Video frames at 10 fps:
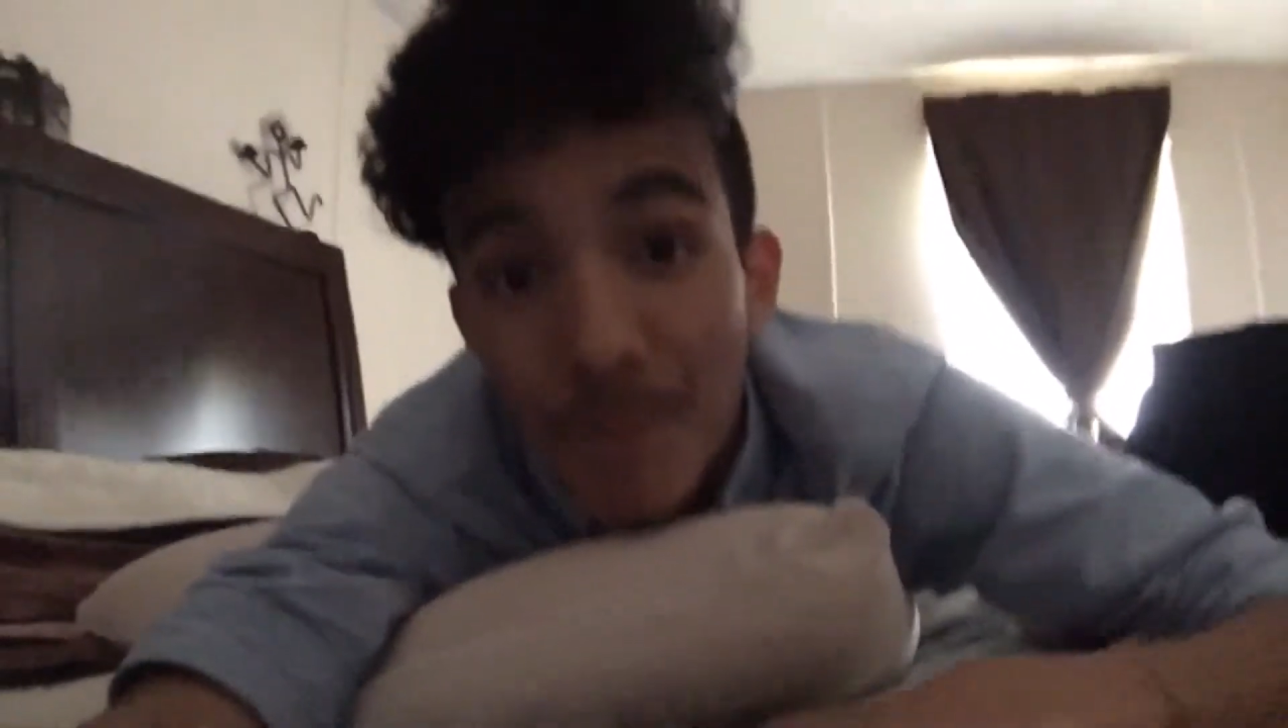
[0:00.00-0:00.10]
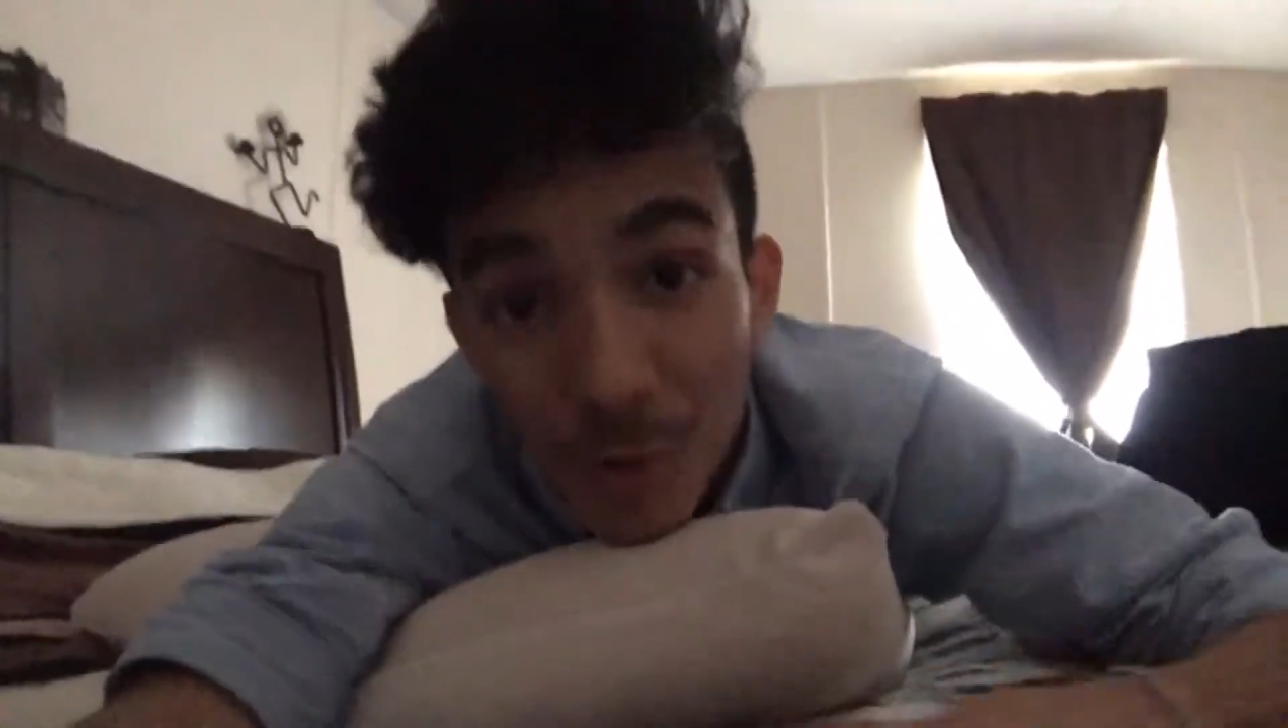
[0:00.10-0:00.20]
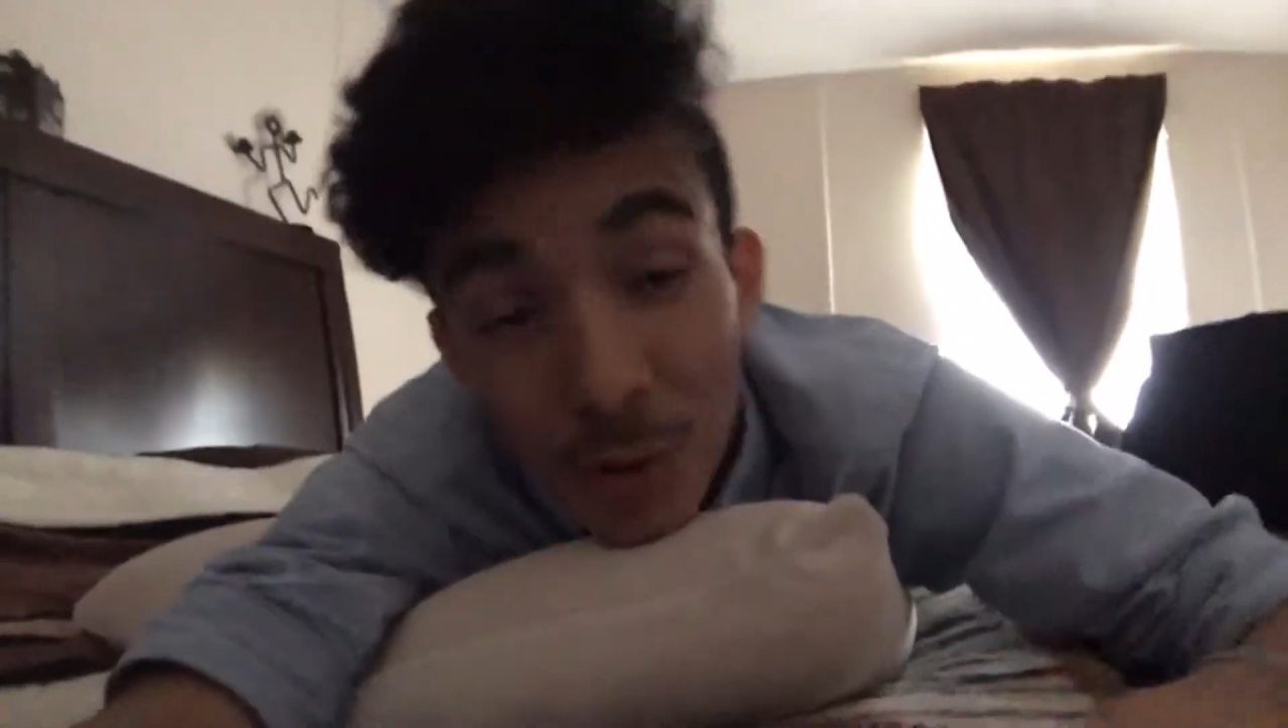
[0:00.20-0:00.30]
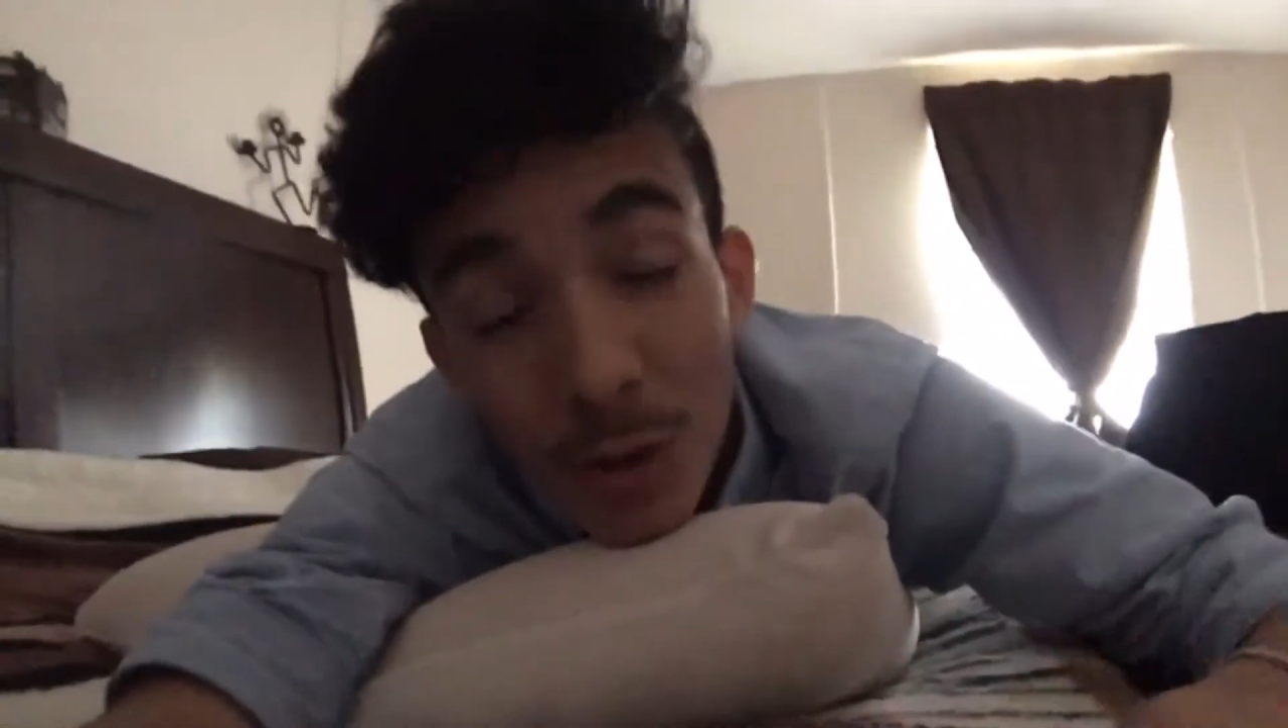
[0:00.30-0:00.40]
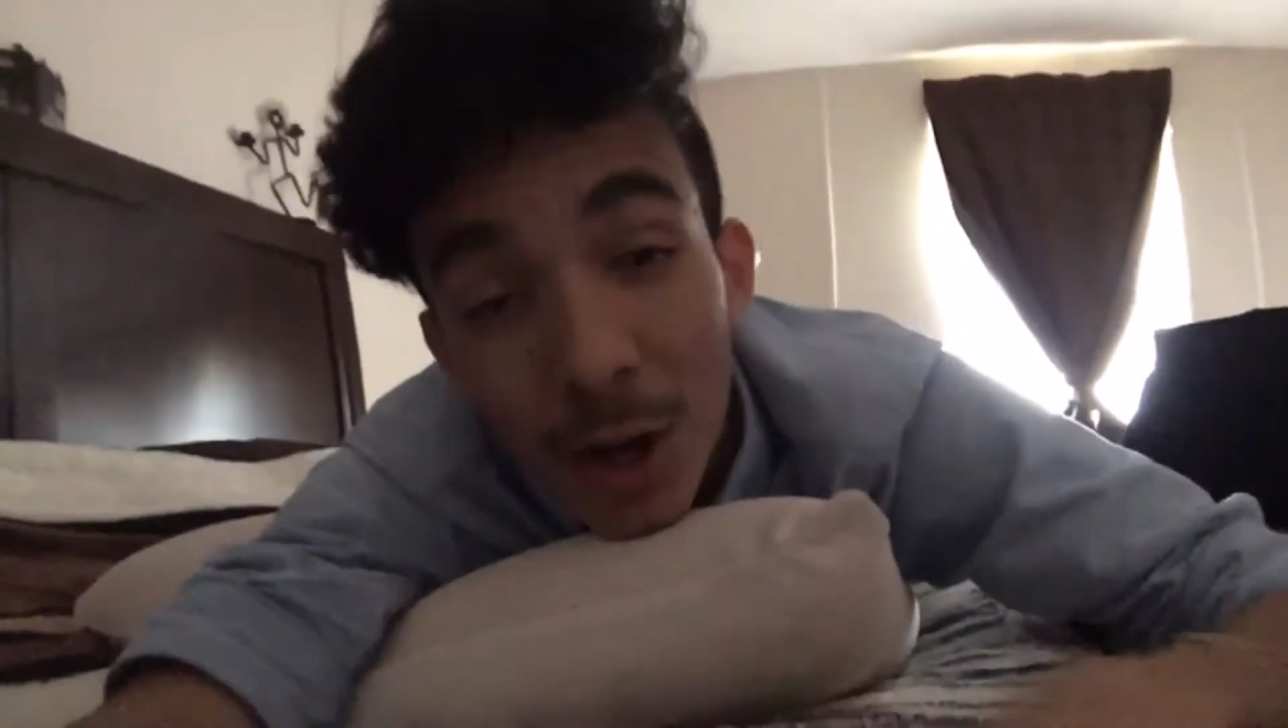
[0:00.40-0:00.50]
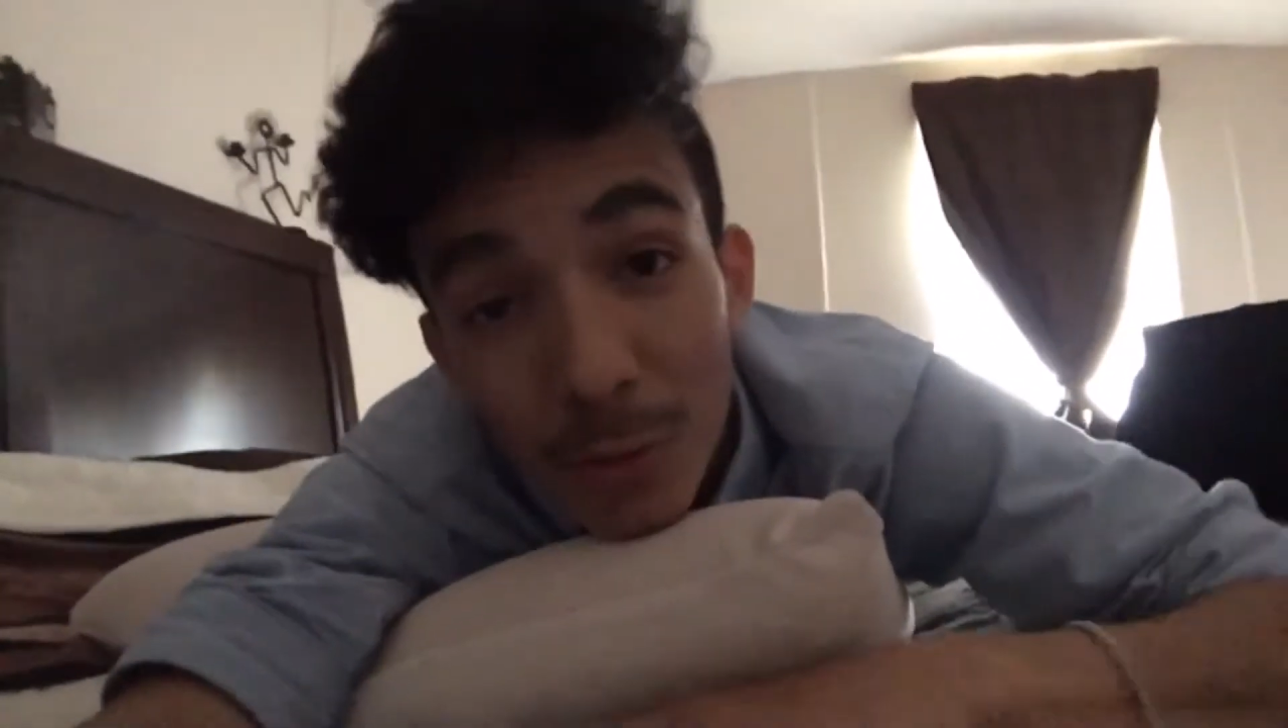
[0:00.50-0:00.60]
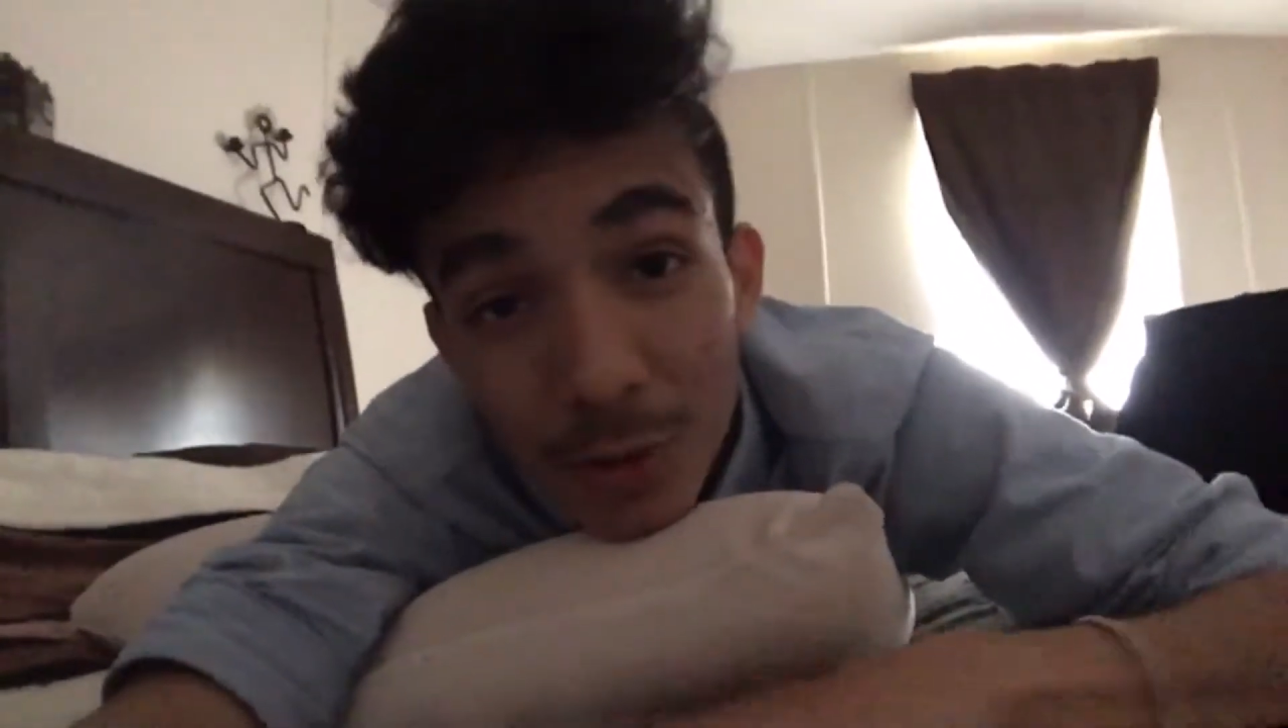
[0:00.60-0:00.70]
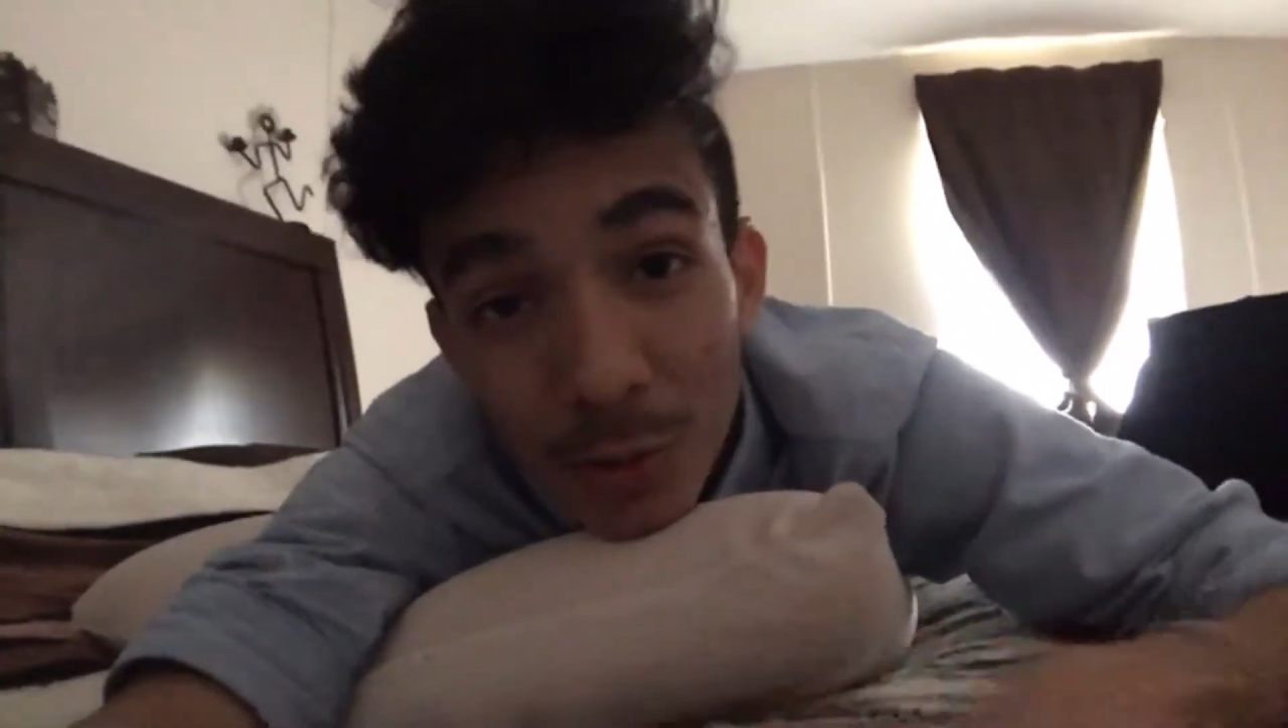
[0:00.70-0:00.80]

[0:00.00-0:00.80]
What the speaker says: So I really